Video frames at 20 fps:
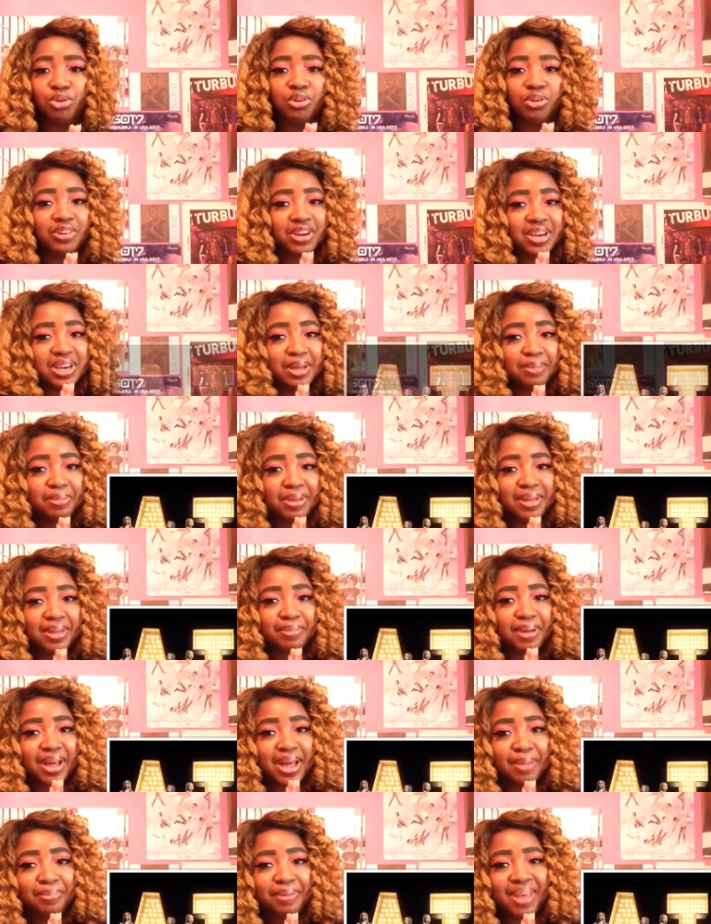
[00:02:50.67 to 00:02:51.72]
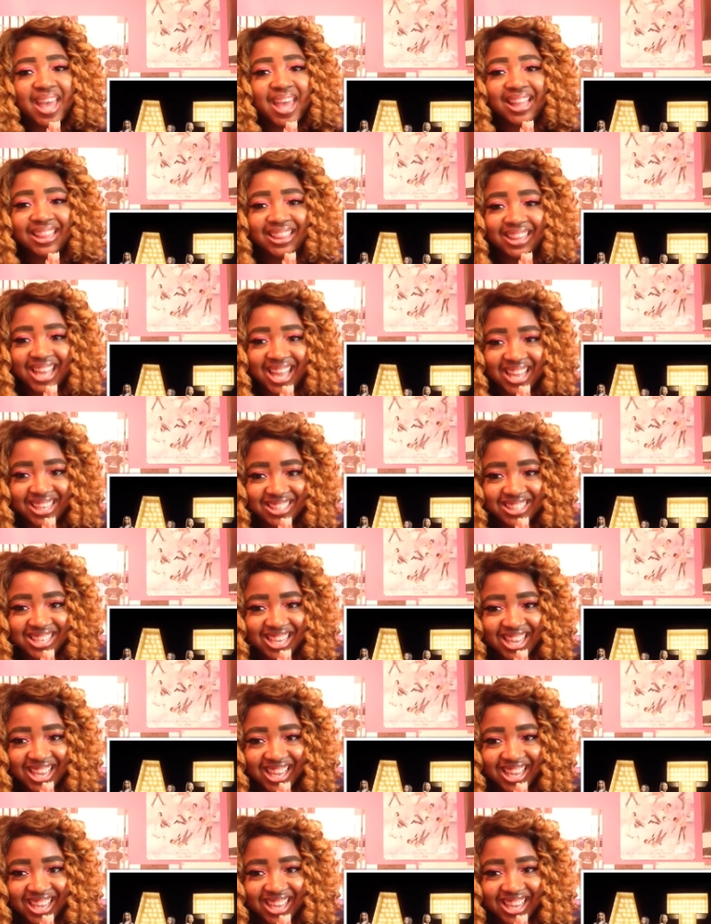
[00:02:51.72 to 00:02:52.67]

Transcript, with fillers: Growing up hip hop Atlanta.